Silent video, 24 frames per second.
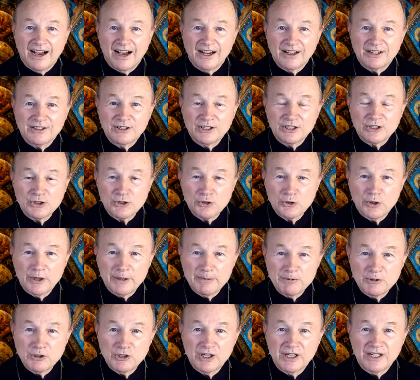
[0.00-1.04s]

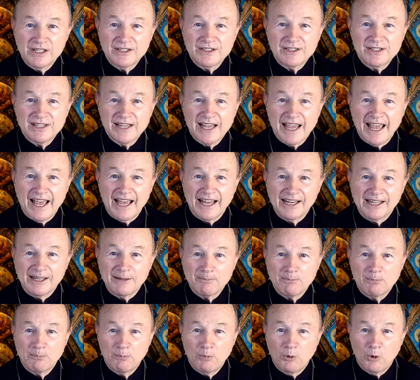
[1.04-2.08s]
descriptions and
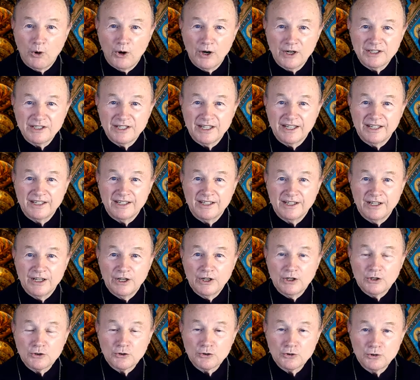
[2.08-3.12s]
important
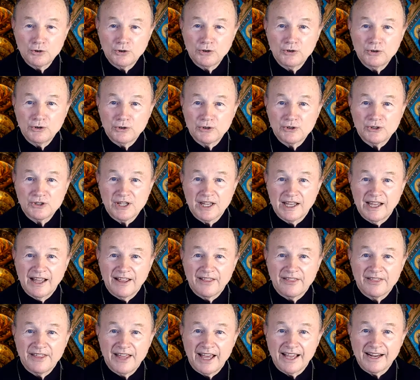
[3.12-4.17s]
truths
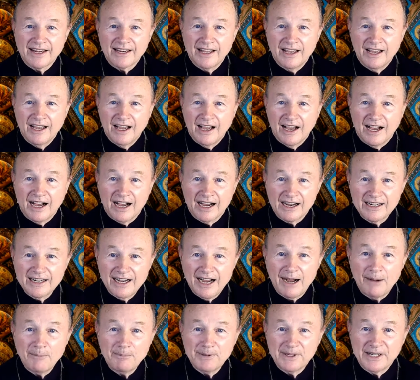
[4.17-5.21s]
that
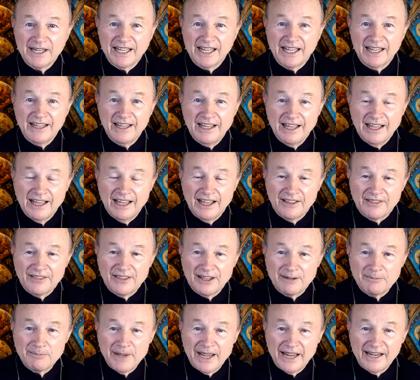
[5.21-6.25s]
accompany, that
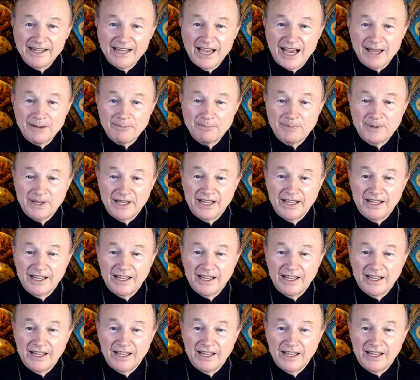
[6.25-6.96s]
may not be,